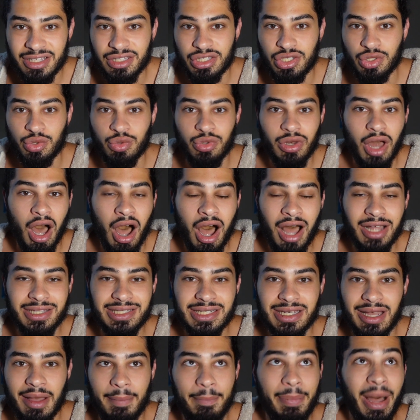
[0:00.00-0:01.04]
do
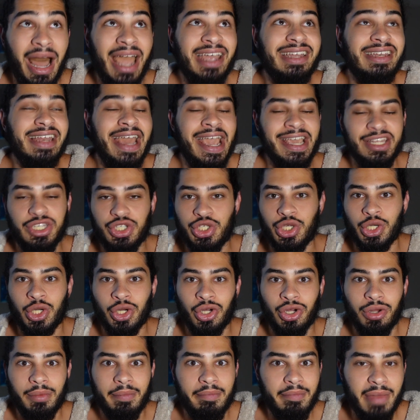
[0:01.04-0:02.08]
not by
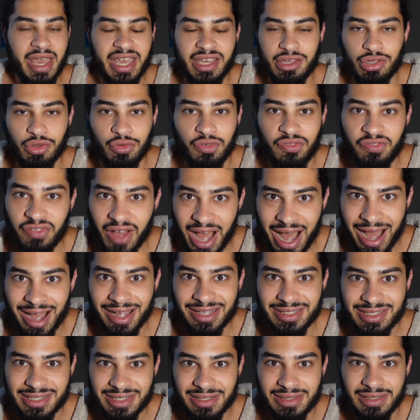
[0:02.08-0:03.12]
nature make you
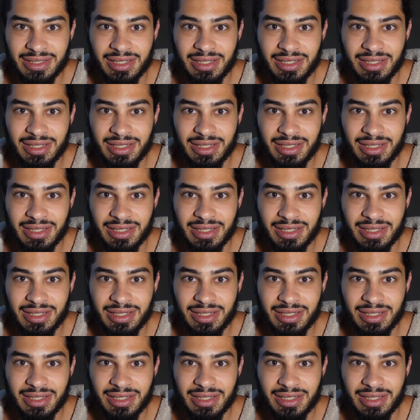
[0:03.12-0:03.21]
fat.